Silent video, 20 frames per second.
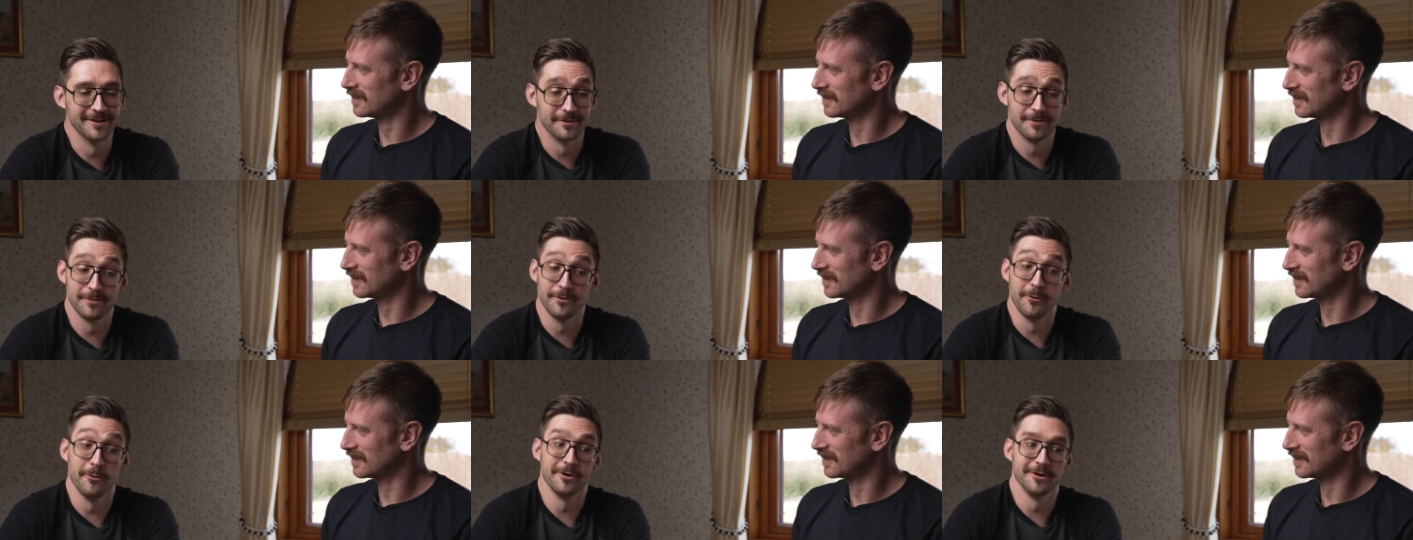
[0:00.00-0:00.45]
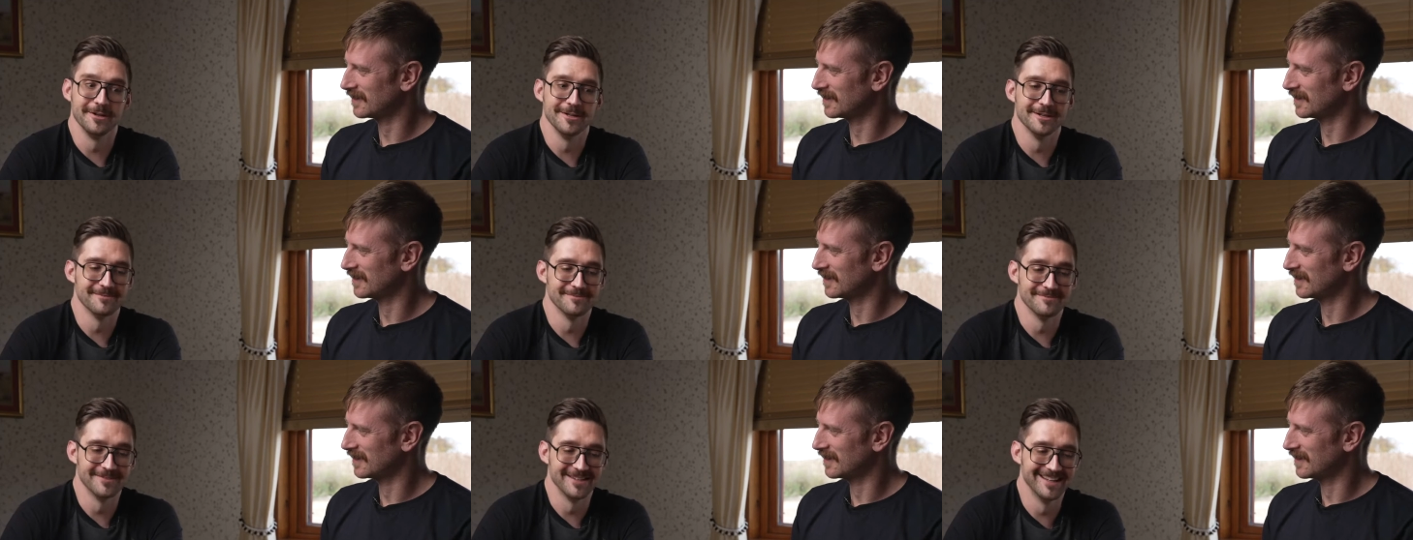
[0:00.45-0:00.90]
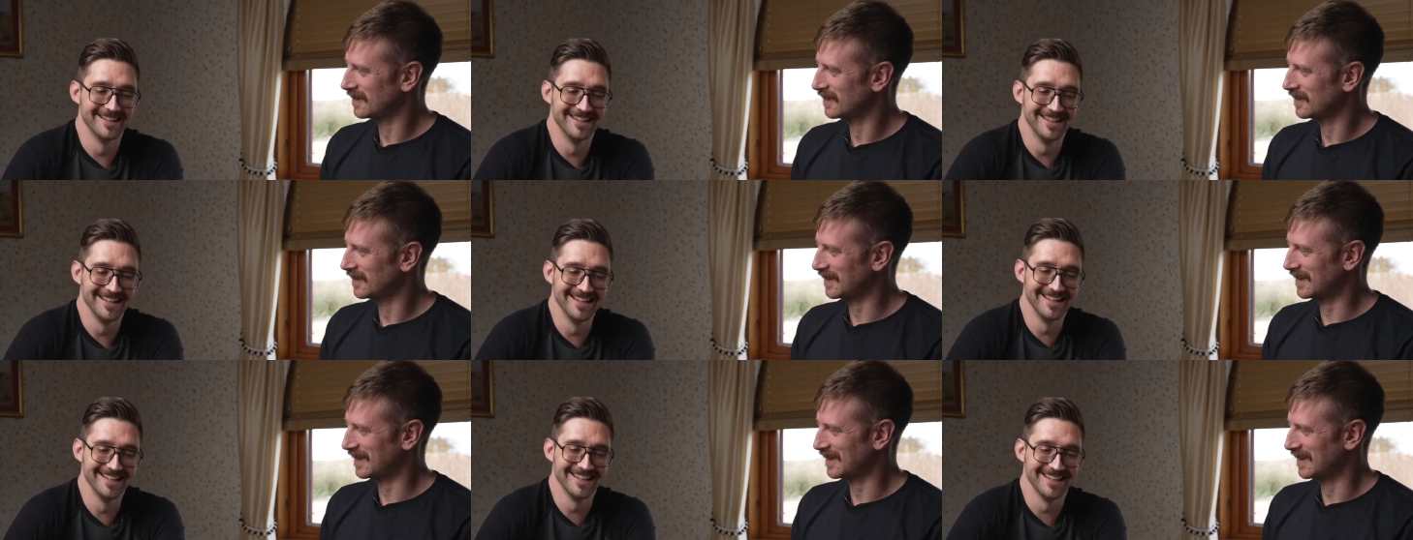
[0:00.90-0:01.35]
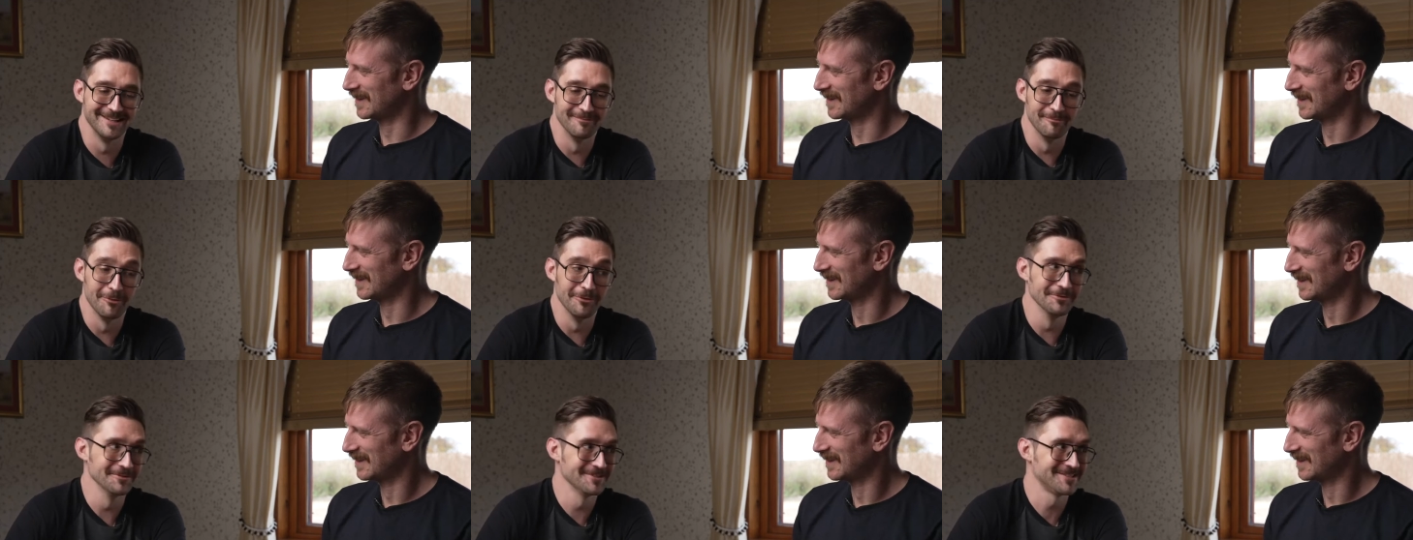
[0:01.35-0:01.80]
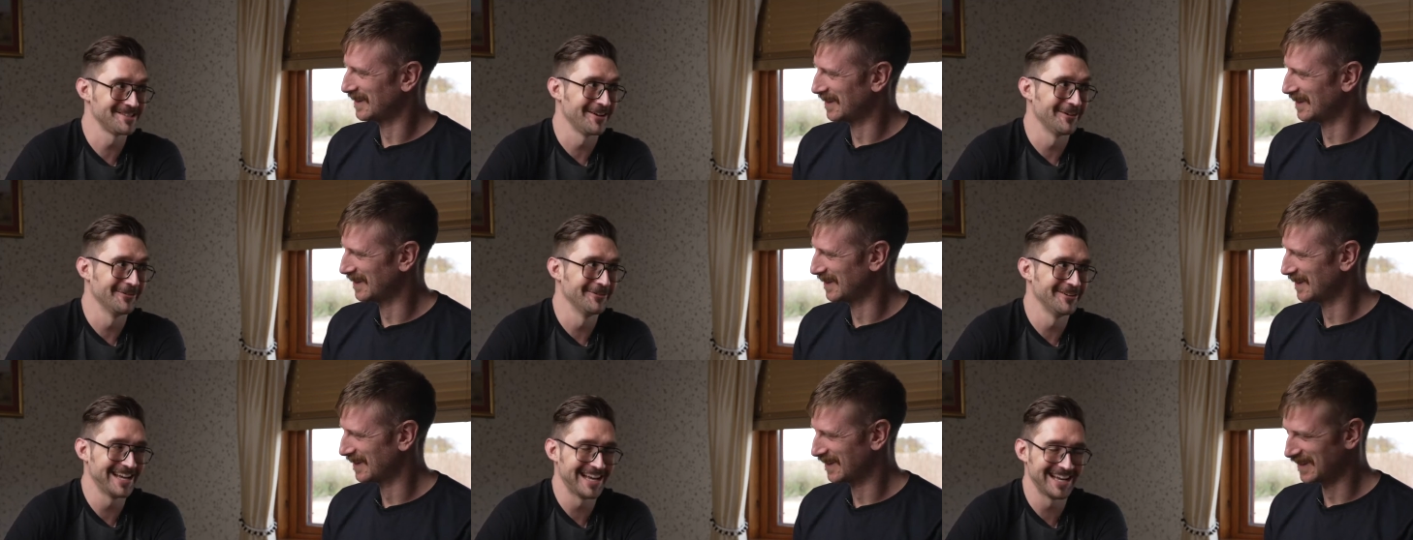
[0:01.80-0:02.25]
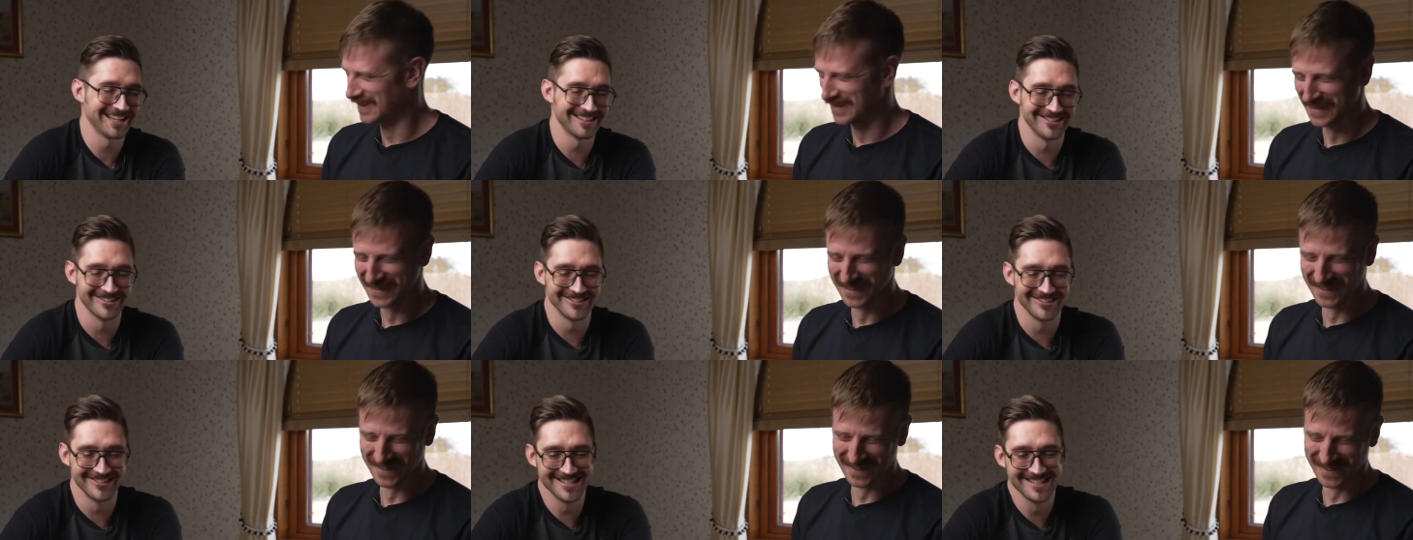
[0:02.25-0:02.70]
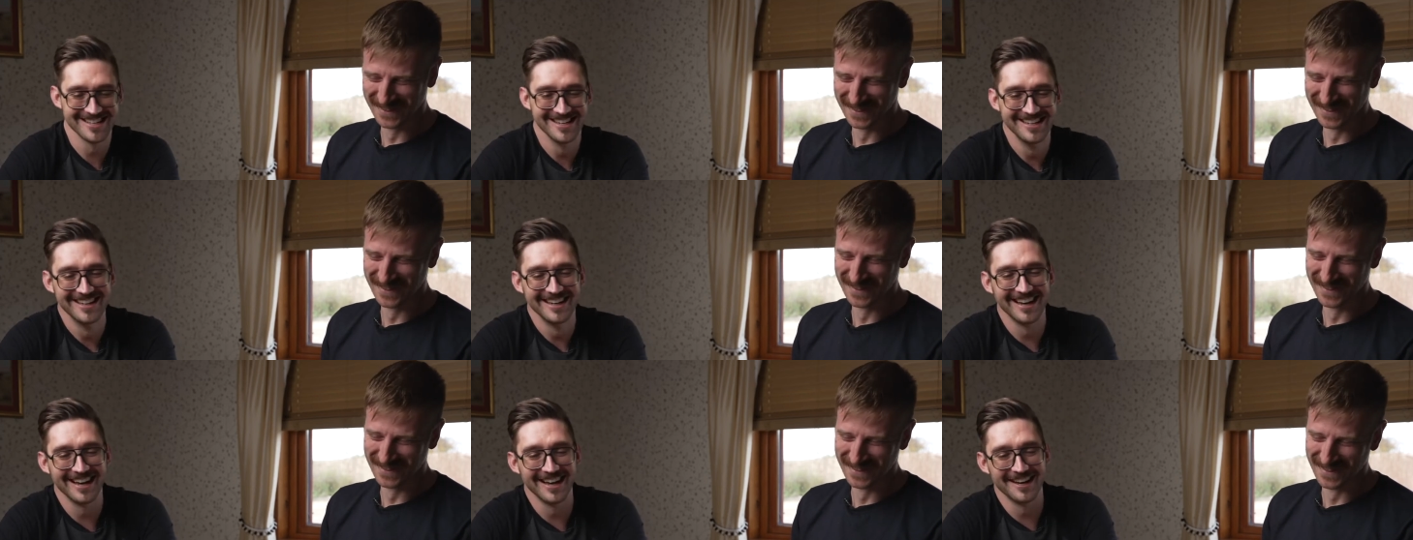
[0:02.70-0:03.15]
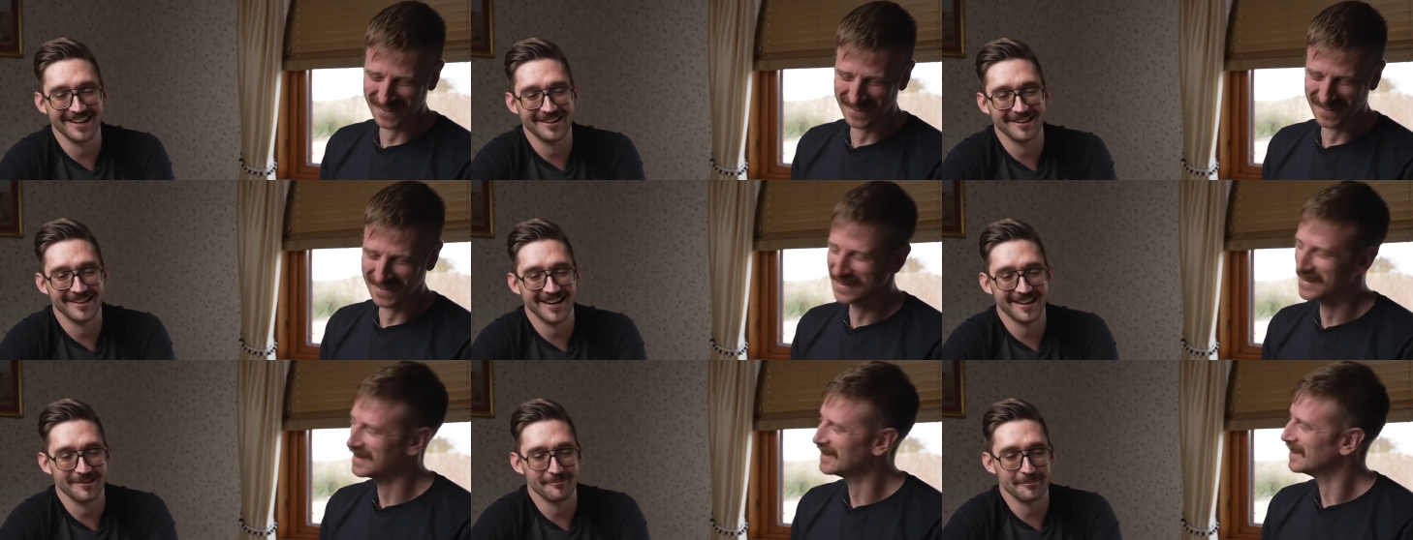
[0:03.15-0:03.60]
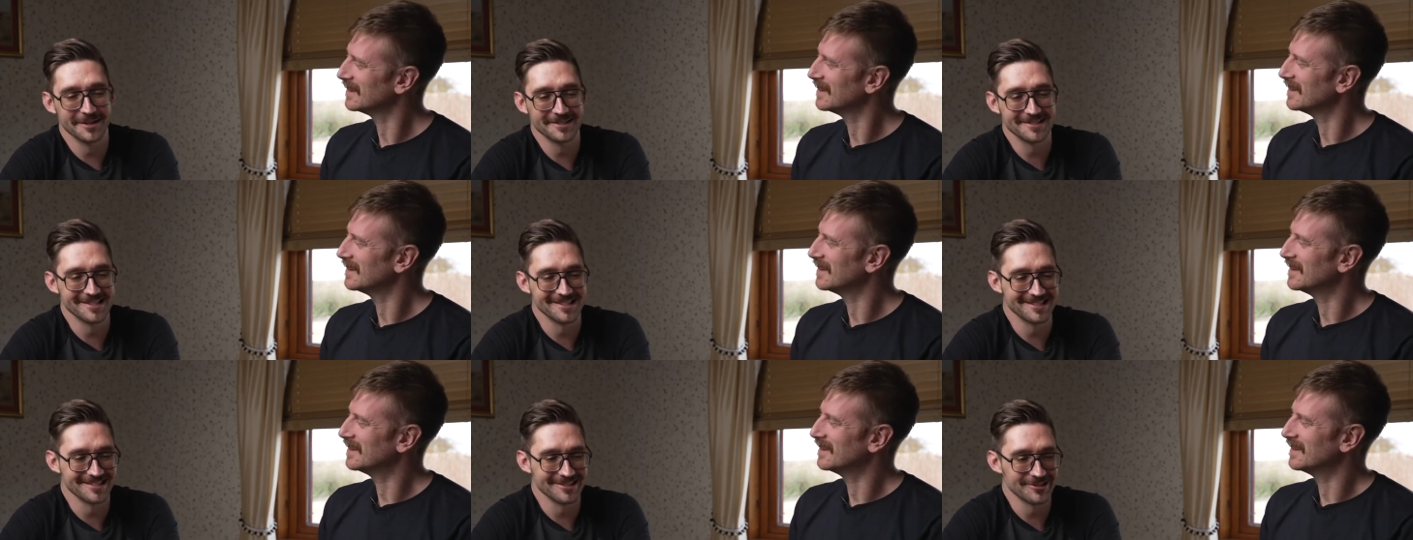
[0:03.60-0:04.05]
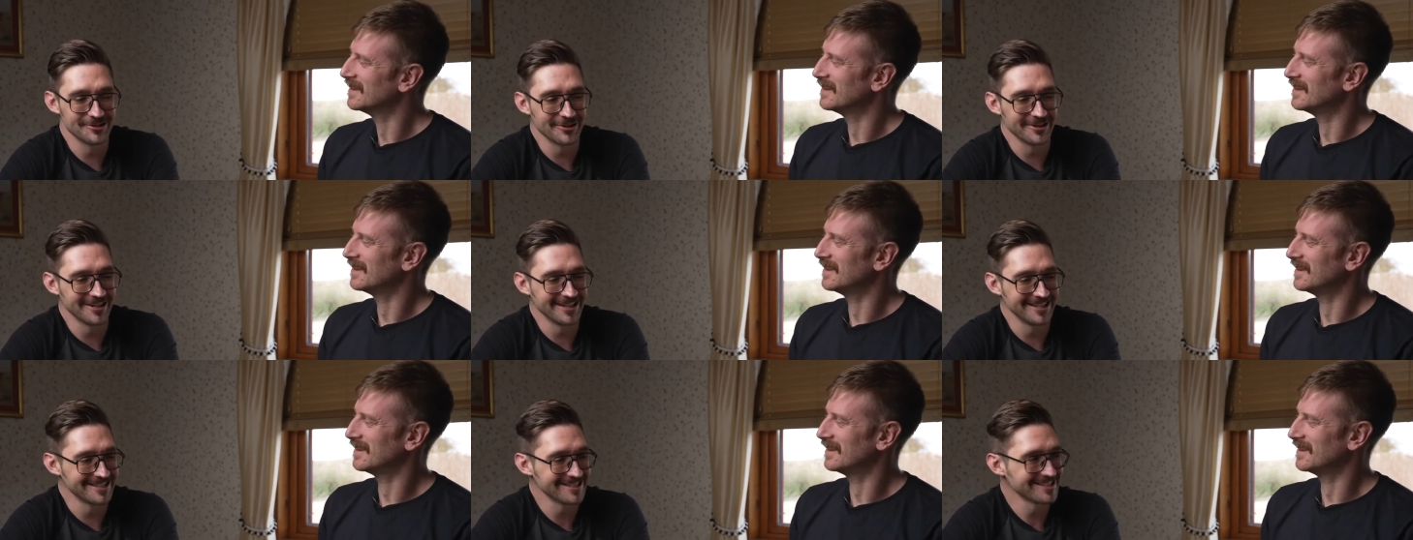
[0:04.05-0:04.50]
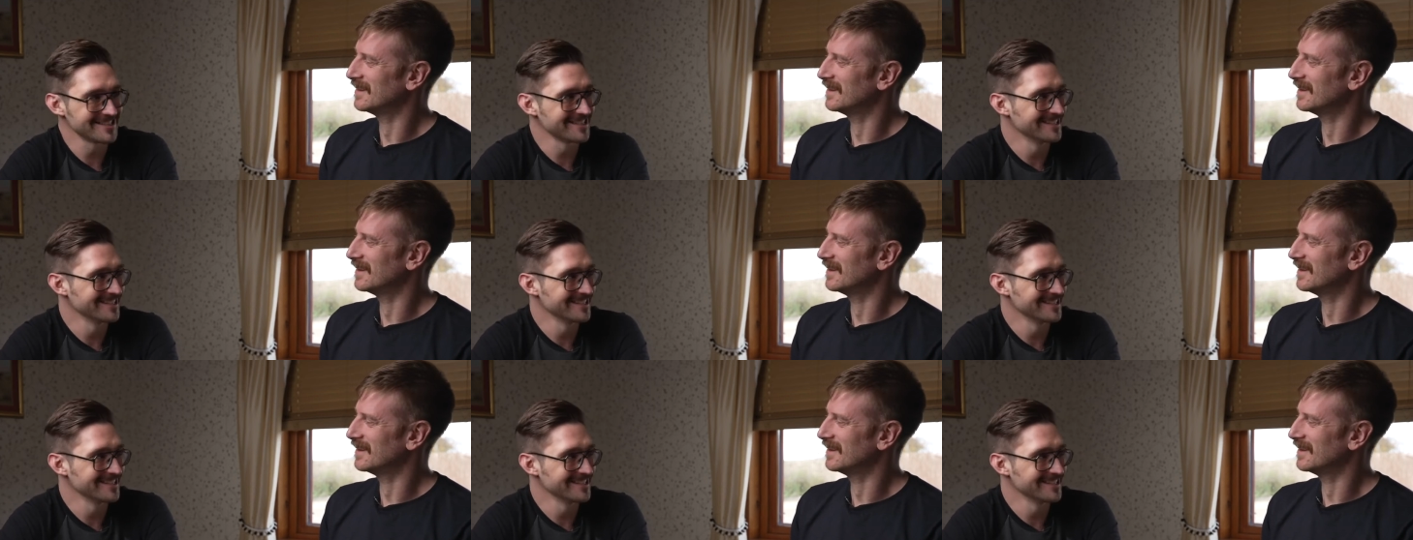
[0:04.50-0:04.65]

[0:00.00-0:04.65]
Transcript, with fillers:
Speaker 1: thorium and molten salt reactors on, on buses and trains.